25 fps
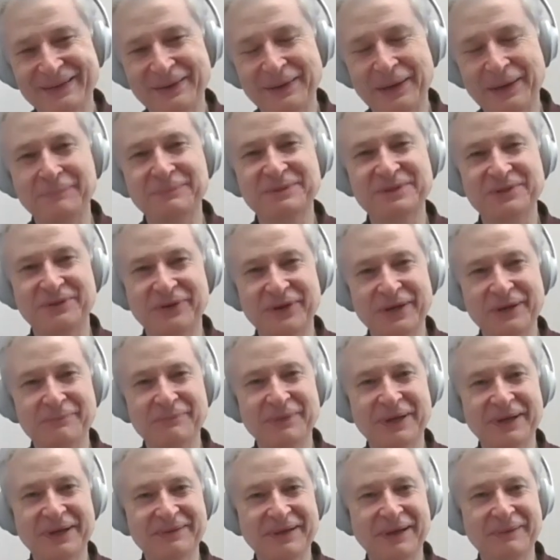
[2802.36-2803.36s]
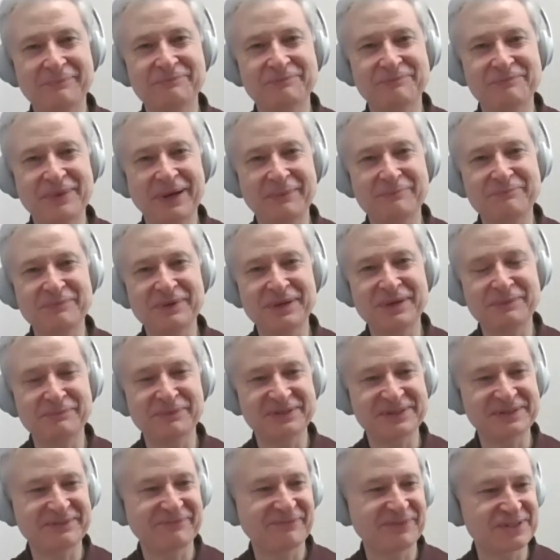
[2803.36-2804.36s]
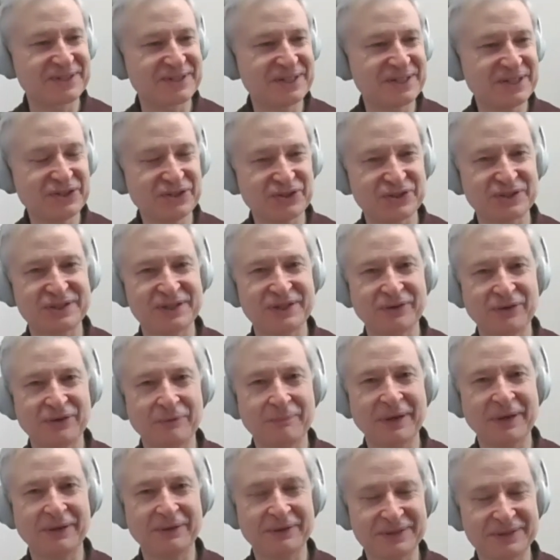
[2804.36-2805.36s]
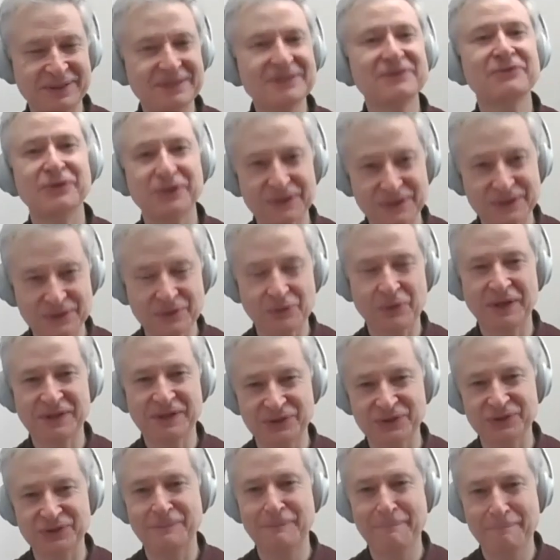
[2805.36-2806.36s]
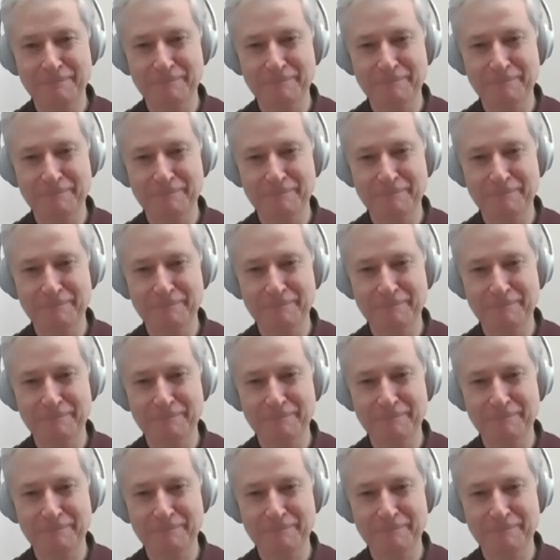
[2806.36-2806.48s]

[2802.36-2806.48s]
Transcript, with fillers: I'm sorry, I'm I'm I'm being facetious here about a serious question.